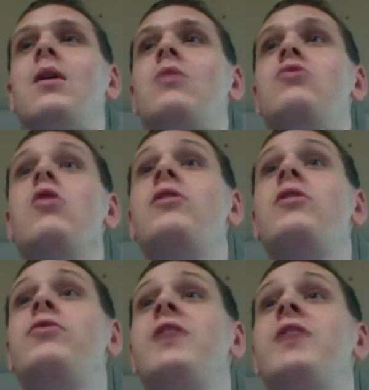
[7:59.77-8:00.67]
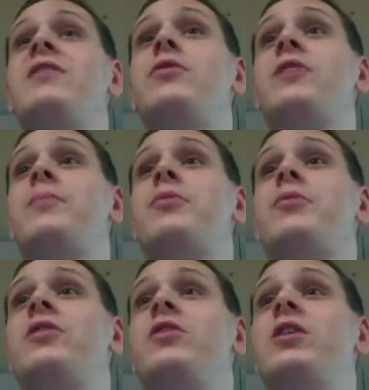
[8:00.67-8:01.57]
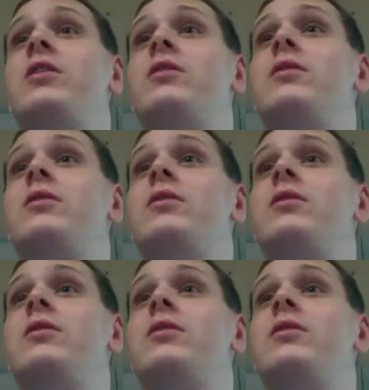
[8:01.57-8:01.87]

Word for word: no, this was nice. This was a Brazilian.